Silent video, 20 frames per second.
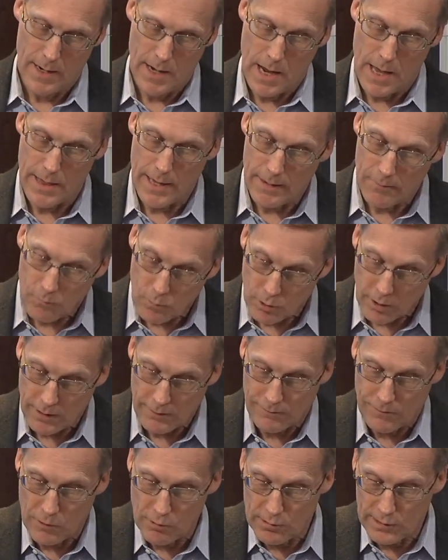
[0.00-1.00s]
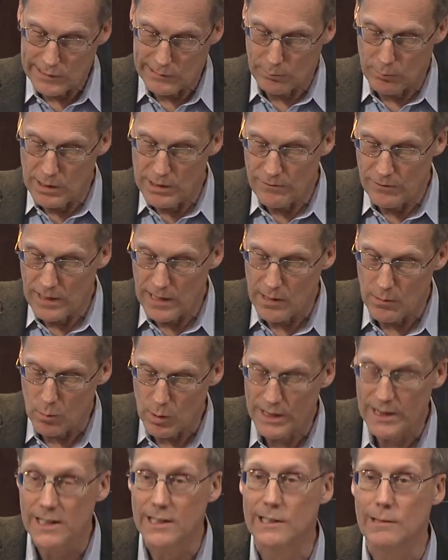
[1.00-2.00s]
and then we're going to focus briefly on
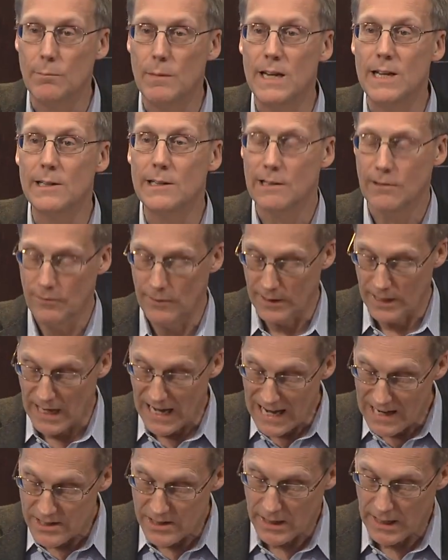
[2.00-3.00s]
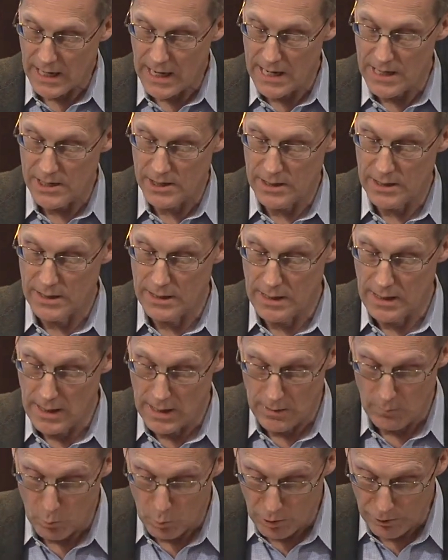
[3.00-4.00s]
what this means for the education
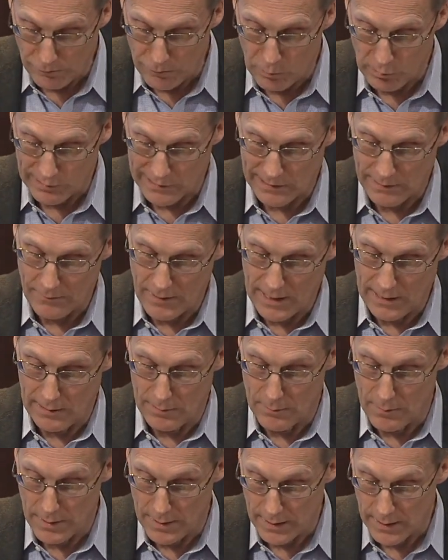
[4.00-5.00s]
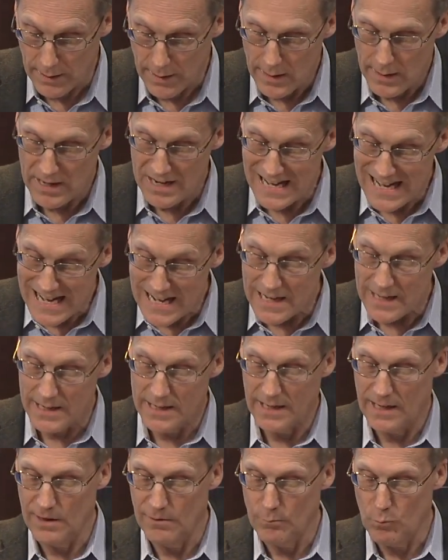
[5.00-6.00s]
and workforce development needed
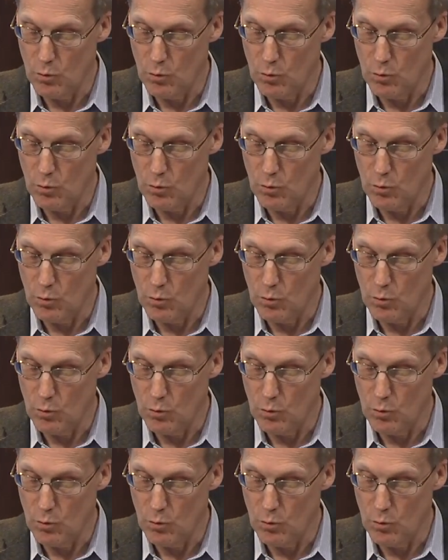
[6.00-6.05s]
to give